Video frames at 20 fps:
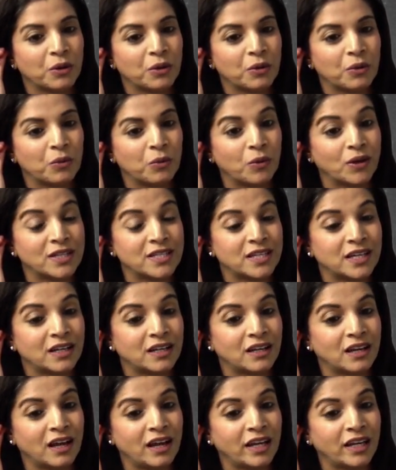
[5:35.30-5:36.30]
What's it
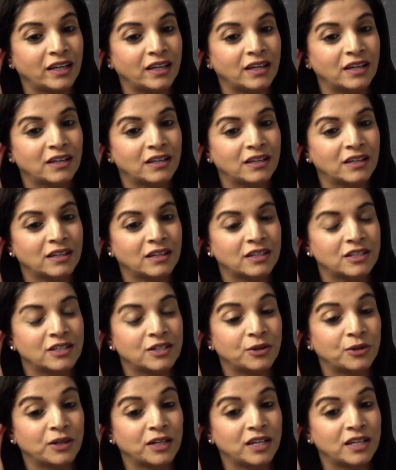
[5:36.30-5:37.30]
like to
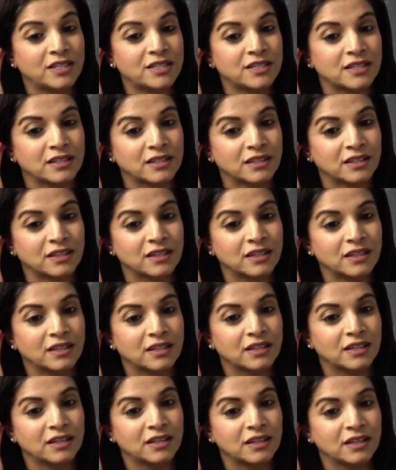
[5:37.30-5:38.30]
listen,
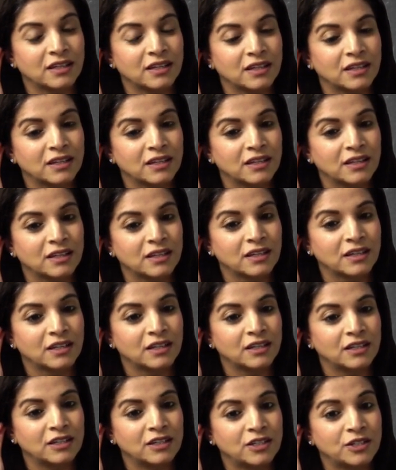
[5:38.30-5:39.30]

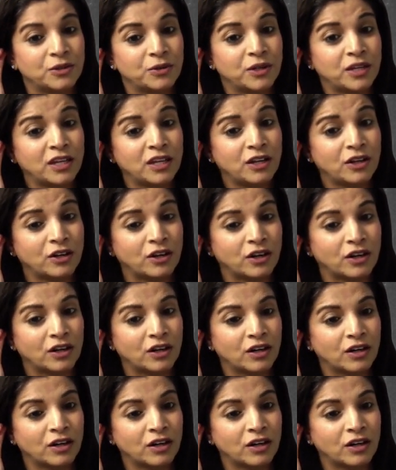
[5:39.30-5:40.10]
to hear?